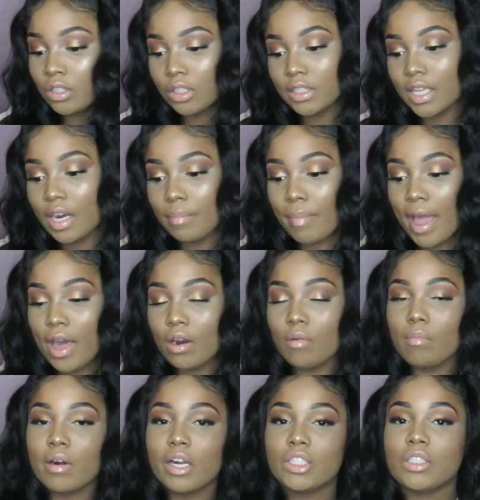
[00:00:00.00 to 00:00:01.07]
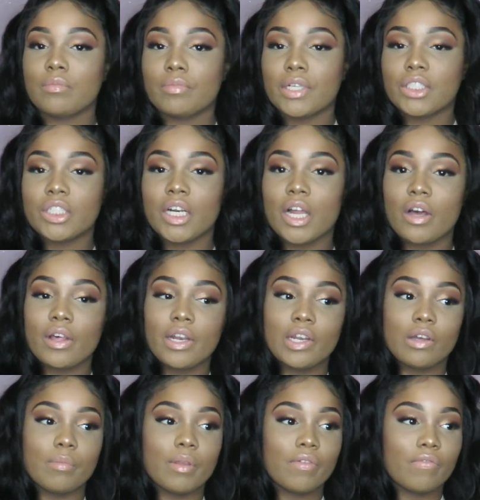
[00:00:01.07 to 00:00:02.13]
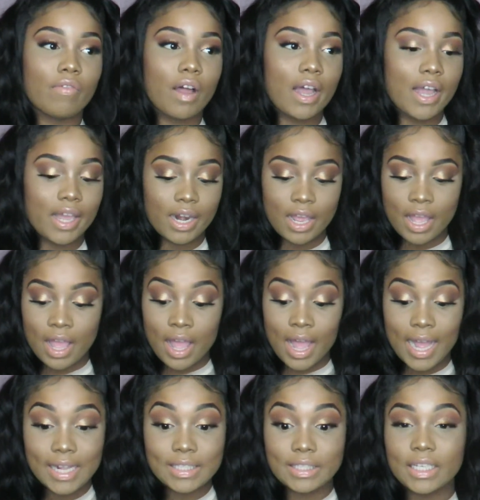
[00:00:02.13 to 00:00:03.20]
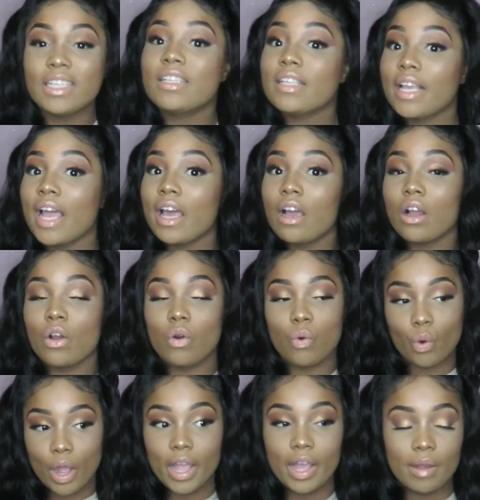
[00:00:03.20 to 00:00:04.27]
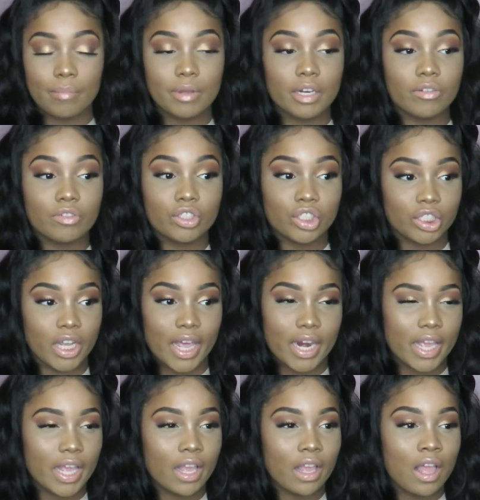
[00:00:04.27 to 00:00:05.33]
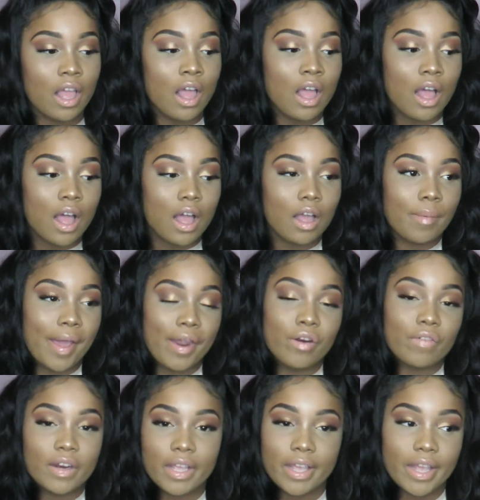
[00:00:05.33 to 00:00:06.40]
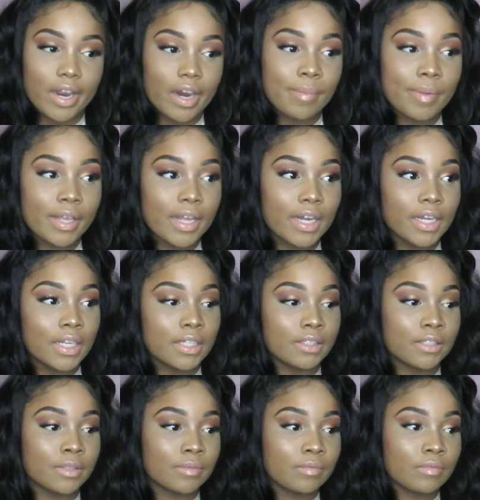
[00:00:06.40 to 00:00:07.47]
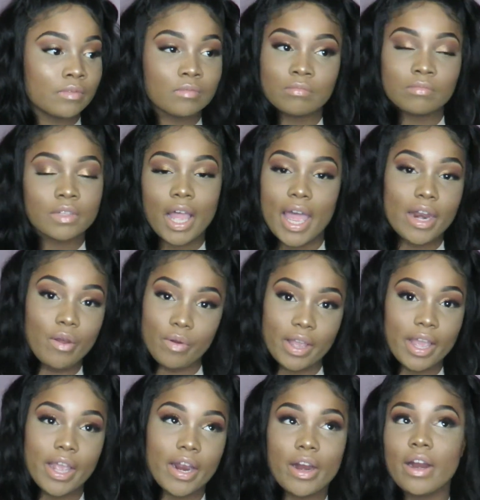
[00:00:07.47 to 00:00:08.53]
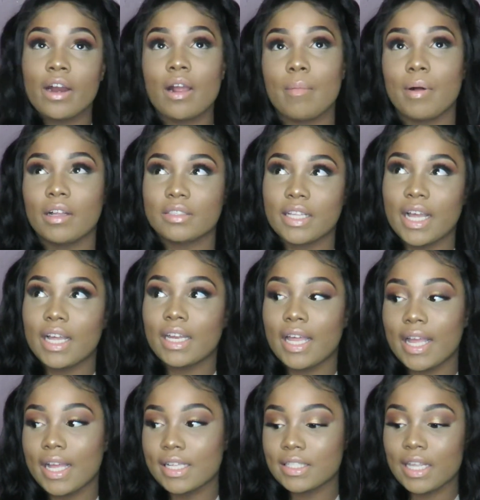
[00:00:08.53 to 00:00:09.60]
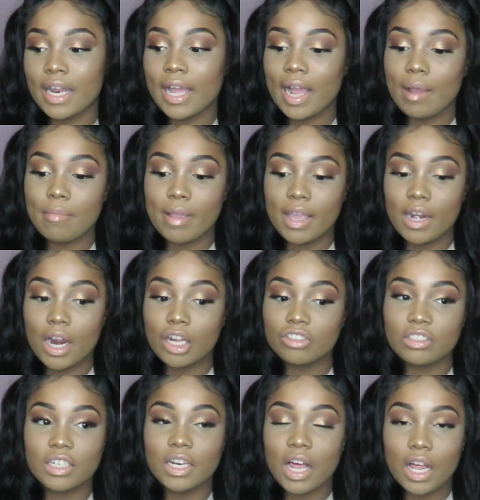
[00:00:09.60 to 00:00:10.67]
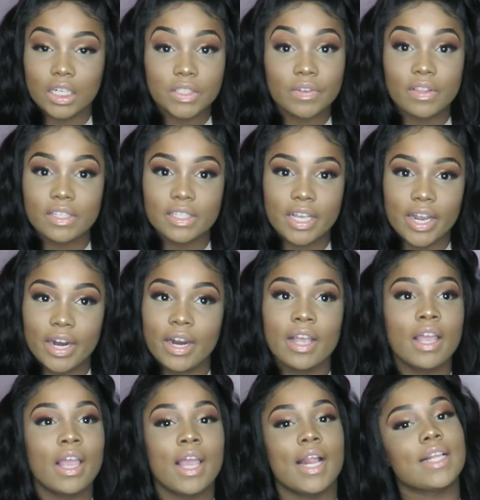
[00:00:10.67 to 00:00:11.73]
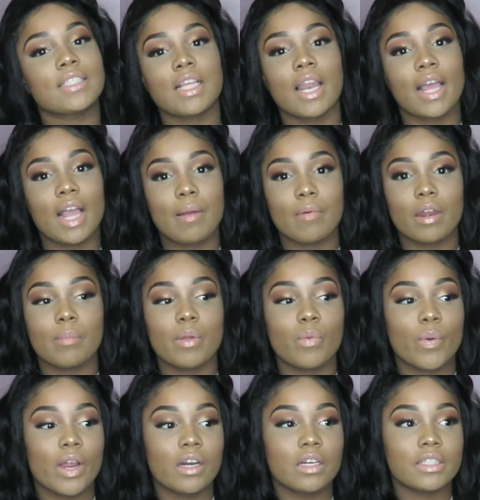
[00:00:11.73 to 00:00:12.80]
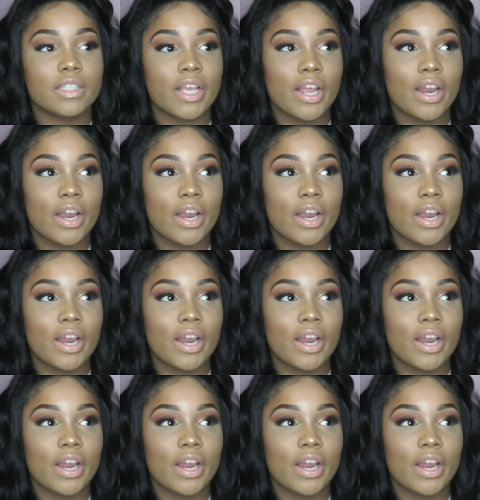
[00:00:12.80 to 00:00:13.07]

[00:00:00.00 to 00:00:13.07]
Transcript: just get a paddle brush and brush it out and they'll be fine. I did get quite a bit of shedding. I don't really care because I don't care about that. Like it's not like I paid hundreds of dollars for this hair. It's not like I'm gonna be wearing this